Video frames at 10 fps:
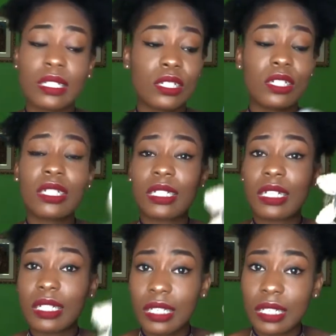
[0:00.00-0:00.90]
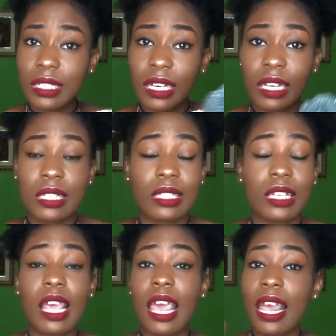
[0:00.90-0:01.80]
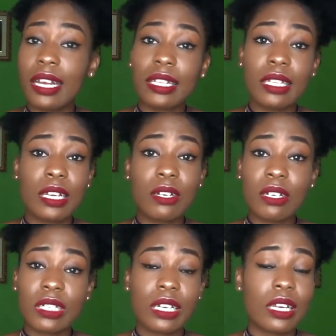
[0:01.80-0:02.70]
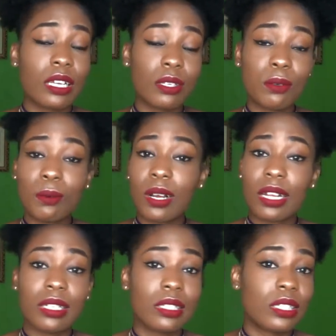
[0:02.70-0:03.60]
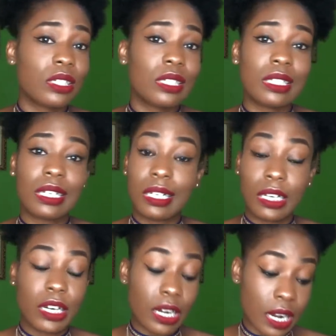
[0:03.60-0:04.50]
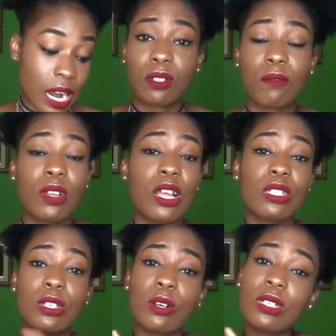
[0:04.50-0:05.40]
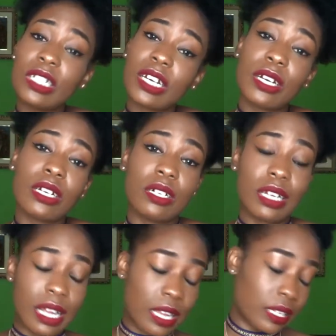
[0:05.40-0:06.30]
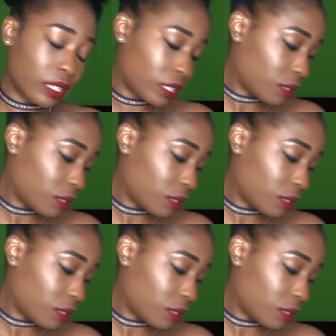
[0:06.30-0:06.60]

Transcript: just sell keychains anything crochet you want just link her so go check her out guys